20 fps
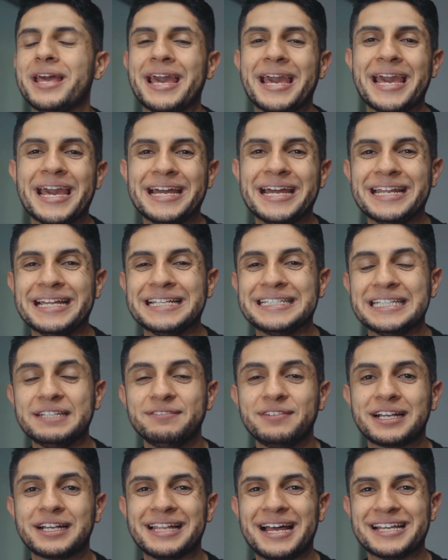and it's
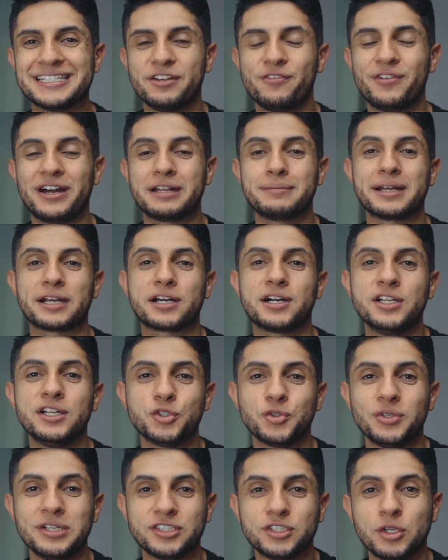even classified by
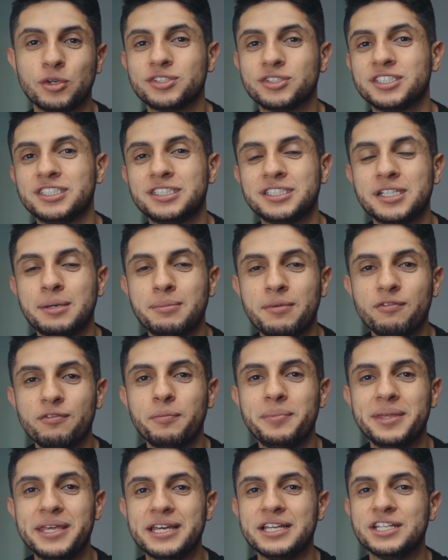country country. So some of
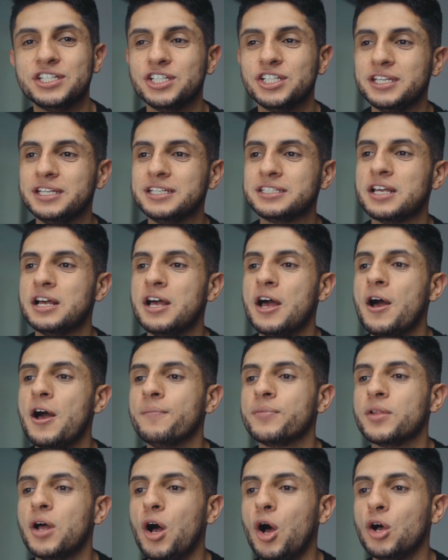the PNGs
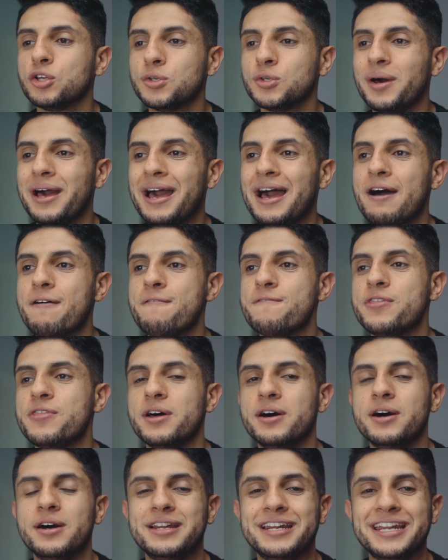also have
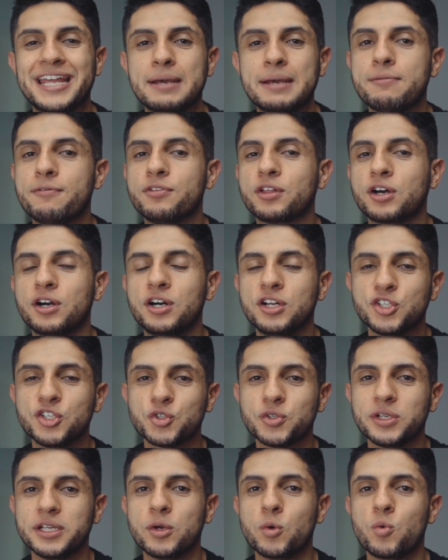the name of the
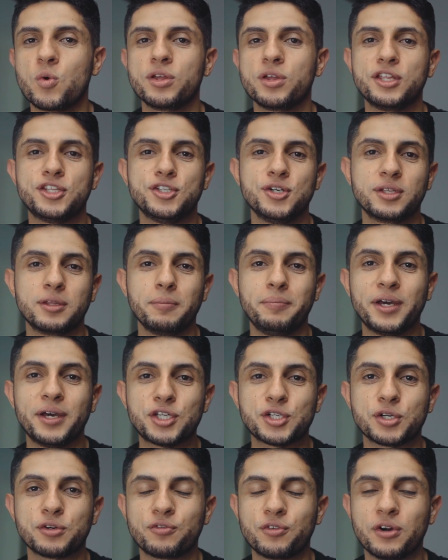country where they took the
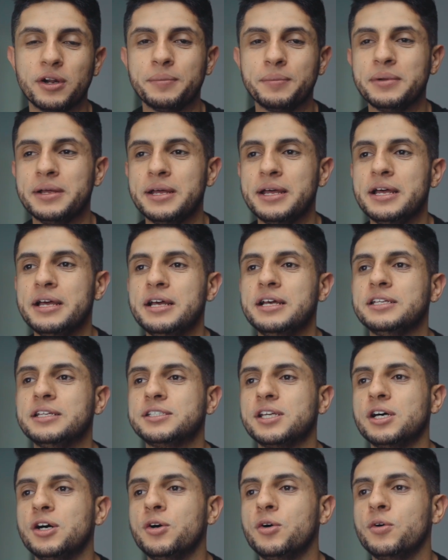picture from.
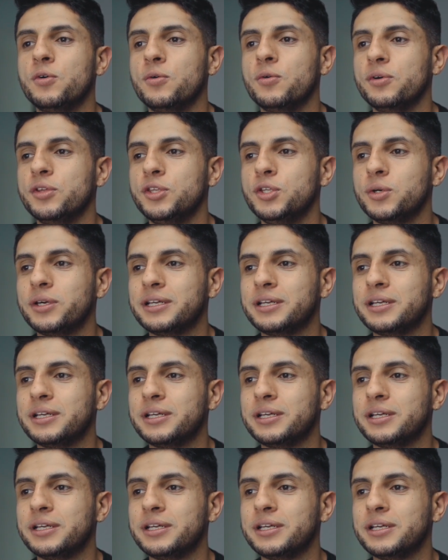So you